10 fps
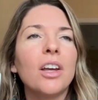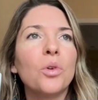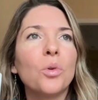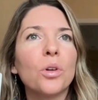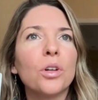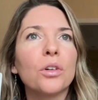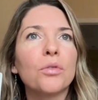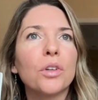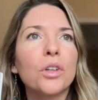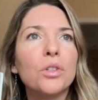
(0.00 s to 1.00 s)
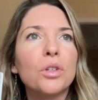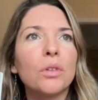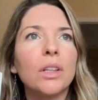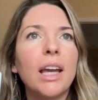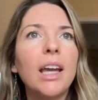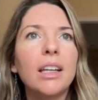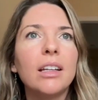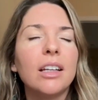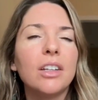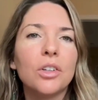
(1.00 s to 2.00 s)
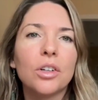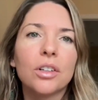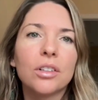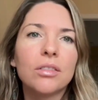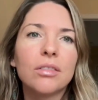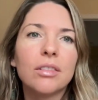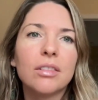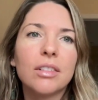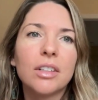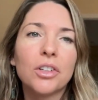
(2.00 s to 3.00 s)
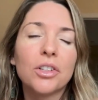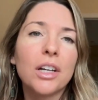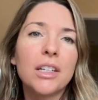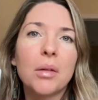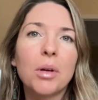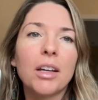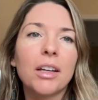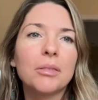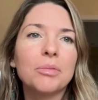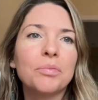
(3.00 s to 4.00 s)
in order for you to relate in your dynamic.